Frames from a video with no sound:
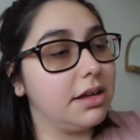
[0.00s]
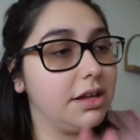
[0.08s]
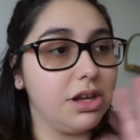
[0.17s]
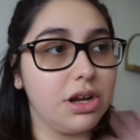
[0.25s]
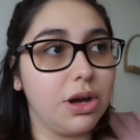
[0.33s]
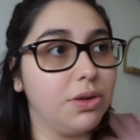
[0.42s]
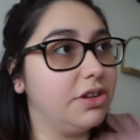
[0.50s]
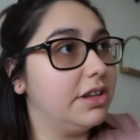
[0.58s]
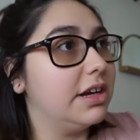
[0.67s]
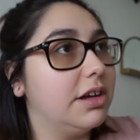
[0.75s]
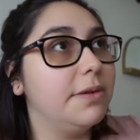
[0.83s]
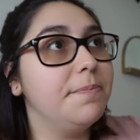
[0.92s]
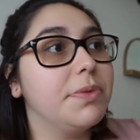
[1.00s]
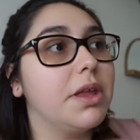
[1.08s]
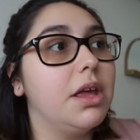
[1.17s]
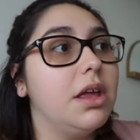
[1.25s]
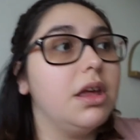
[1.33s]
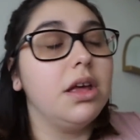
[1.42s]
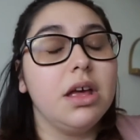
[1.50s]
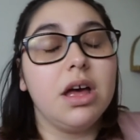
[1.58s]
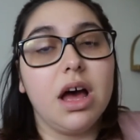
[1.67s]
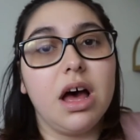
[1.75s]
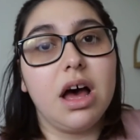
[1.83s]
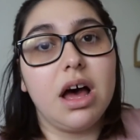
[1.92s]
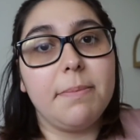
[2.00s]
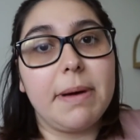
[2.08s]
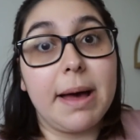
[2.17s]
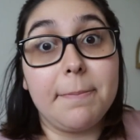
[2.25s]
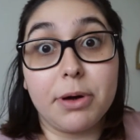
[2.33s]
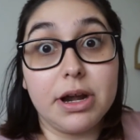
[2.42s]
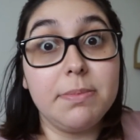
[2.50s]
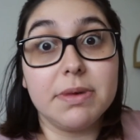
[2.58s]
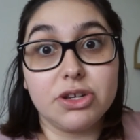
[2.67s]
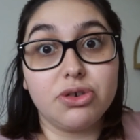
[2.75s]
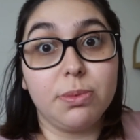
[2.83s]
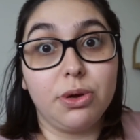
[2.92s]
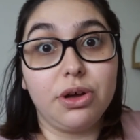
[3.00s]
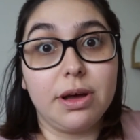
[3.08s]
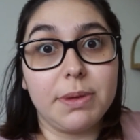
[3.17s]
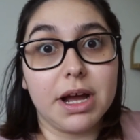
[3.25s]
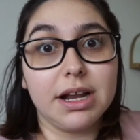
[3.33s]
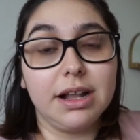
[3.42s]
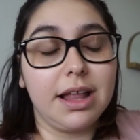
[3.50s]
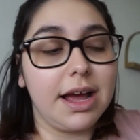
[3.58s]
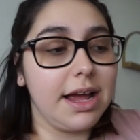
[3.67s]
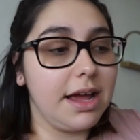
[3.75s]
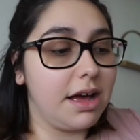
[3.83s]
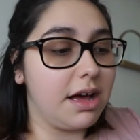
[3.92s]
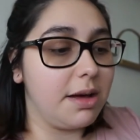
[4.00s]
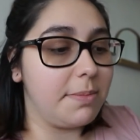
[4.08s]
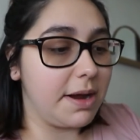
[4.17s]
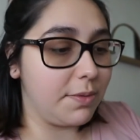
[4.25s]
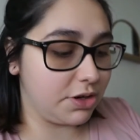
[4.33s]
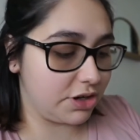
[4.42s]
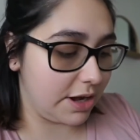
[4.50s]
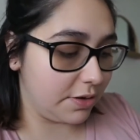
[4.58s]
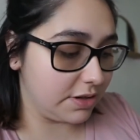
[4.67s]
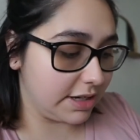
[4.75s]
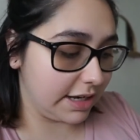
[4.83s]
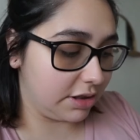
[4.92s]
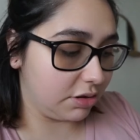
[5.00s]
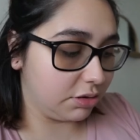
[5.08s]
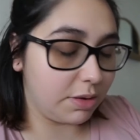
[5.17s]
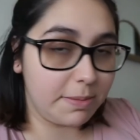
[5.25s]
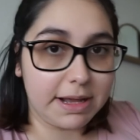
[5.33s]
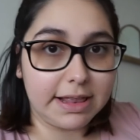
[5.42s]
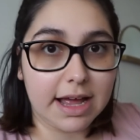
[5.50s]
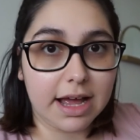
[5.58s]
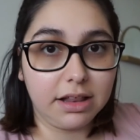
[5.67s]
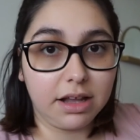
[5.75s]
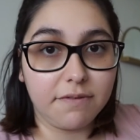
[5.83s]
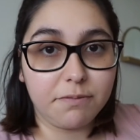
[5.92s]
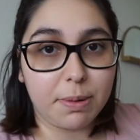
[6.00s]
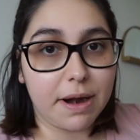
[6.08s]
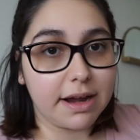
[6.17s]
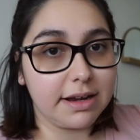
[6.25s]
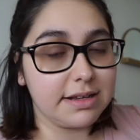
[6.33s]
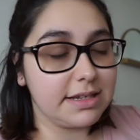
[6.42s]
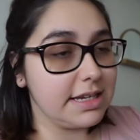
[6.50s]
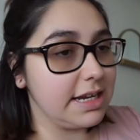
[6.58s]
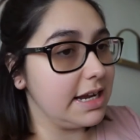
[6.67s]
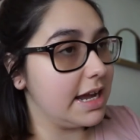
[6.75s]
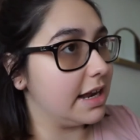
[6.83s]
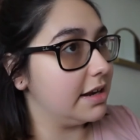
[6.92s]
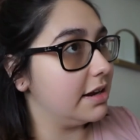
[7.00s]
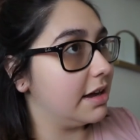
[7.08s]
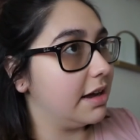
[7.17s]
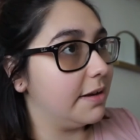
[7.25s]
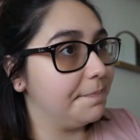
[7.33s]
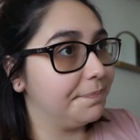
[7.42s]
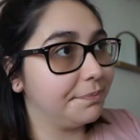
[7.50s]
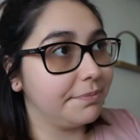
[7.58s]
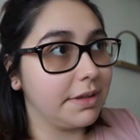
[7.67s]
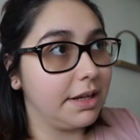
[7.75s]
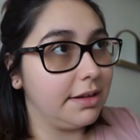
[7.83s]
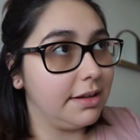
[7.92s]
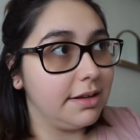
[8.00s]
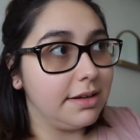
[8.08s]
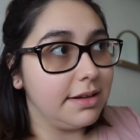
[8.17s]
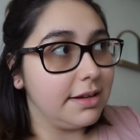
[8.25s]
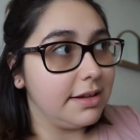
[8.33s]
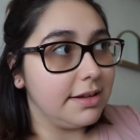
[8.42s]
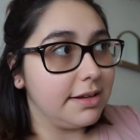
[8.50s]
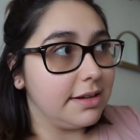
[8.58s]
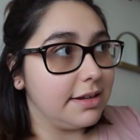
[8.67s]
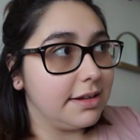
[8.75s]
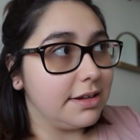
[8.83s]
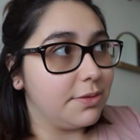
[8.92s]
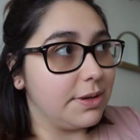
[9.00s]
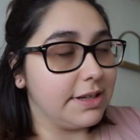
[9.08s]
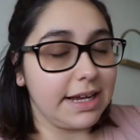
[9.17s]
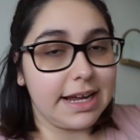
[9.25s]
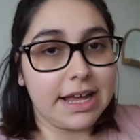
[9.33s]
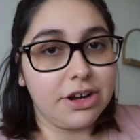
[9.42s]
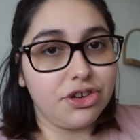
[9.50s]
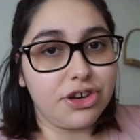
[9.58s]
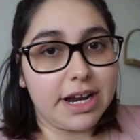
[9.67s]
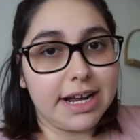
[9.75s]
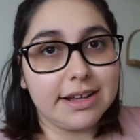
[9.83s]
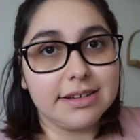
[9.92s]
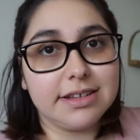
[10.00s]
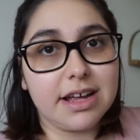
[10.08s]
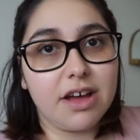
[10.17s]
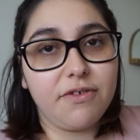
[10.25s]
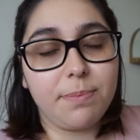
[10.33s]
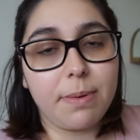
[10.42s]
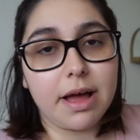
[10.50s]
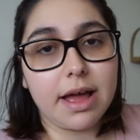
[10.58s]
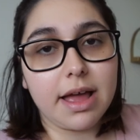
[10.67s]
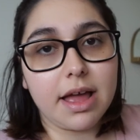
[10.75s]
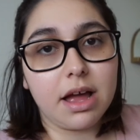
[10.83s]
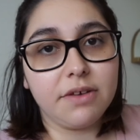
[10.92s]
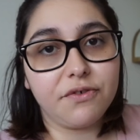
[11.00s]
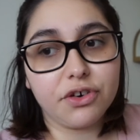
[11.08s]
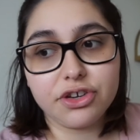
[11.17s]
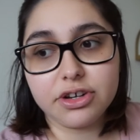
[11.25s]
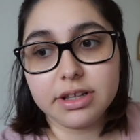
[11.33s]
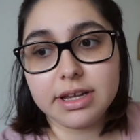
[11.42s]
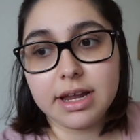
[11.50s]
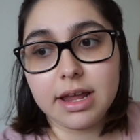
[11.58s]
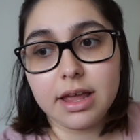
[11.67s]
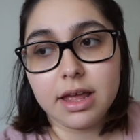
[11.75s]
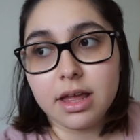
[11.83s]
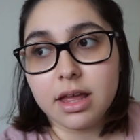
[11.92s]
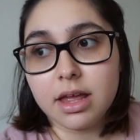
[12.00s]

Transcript: you know, still. Um, I'm pretty miserable, I'm not gonna lie. Um, I wish I was like those women that loved pregnancy and, um, was, like, energetic and stuff, but unfortunately,